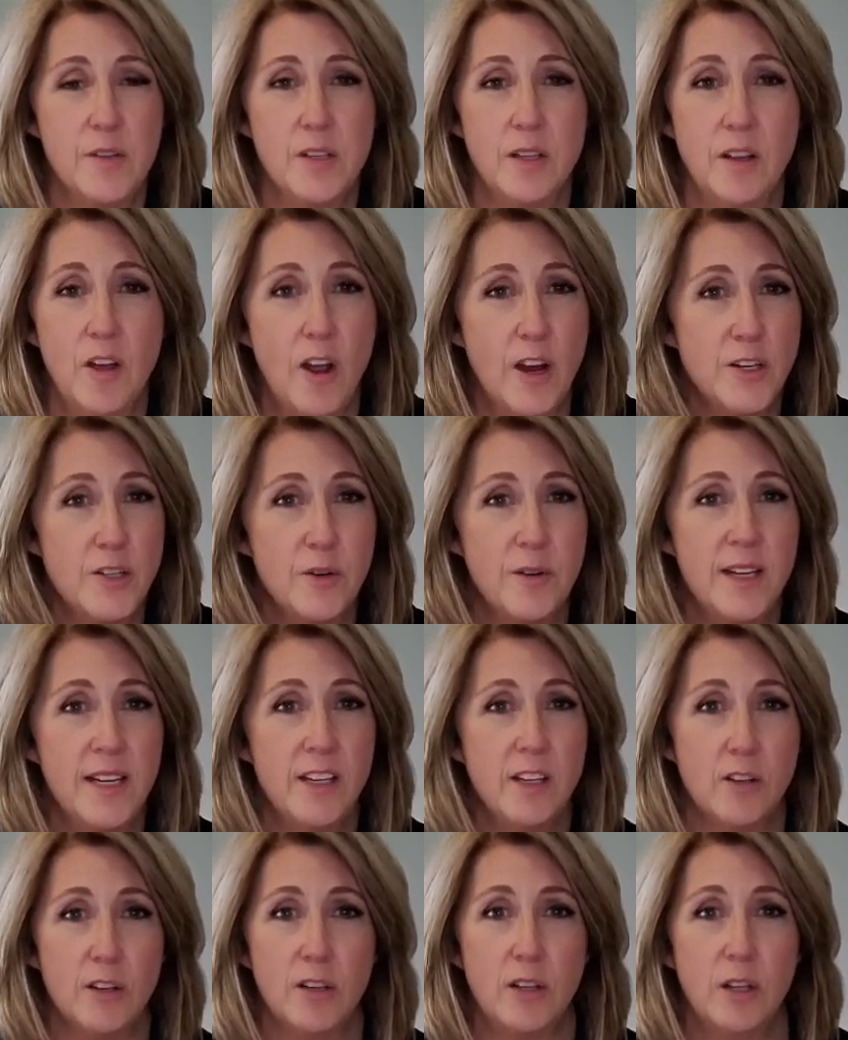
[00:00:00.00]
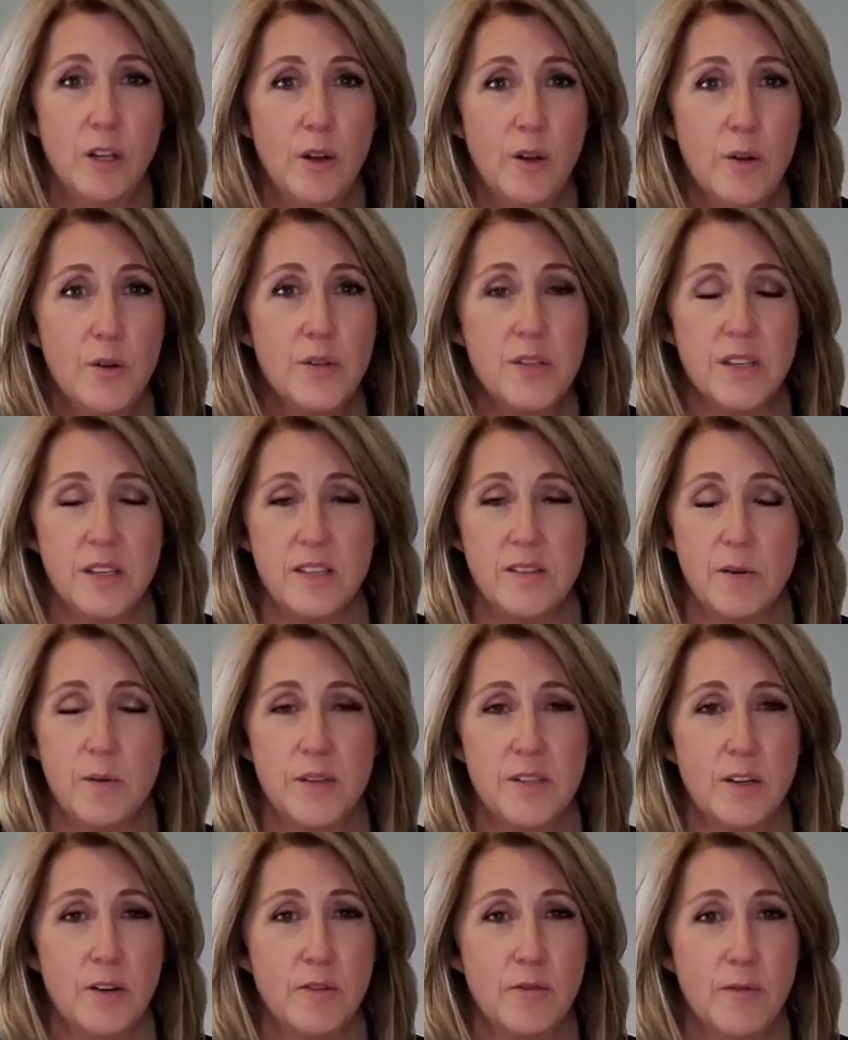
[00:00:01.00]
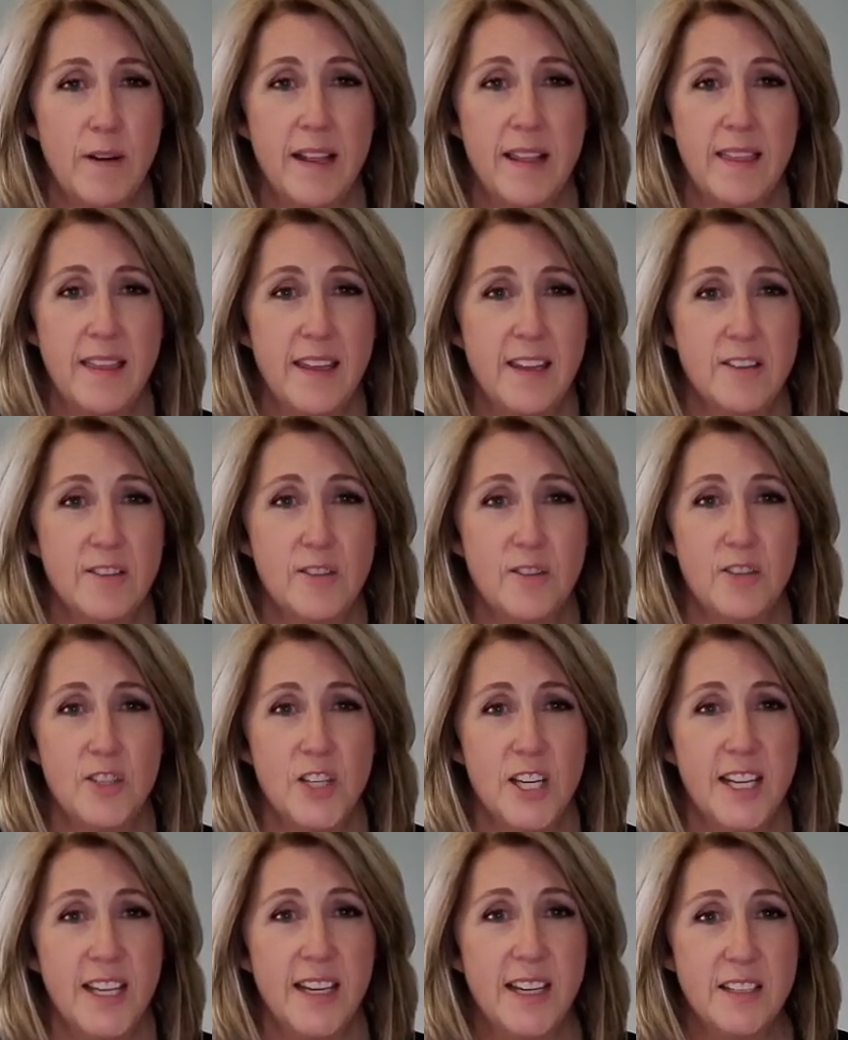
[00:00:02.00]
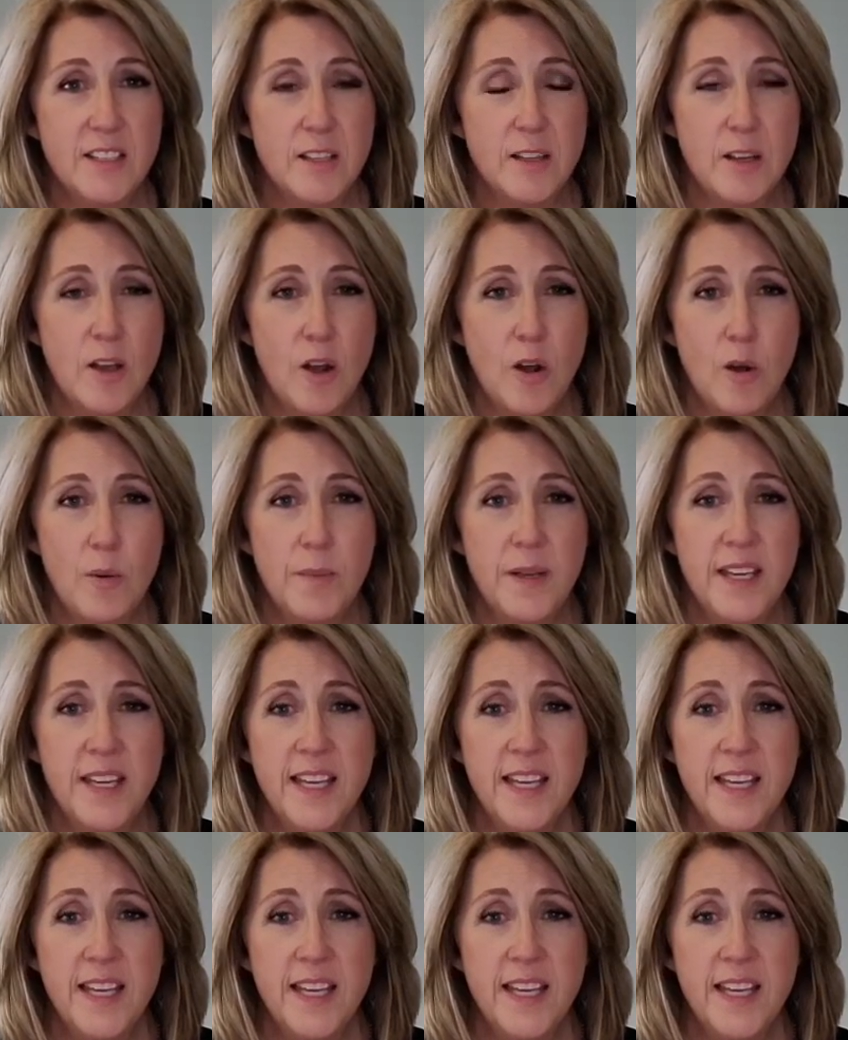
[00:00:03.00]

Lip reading: Laundering your clothes is always a great thing as soon as you get into the home.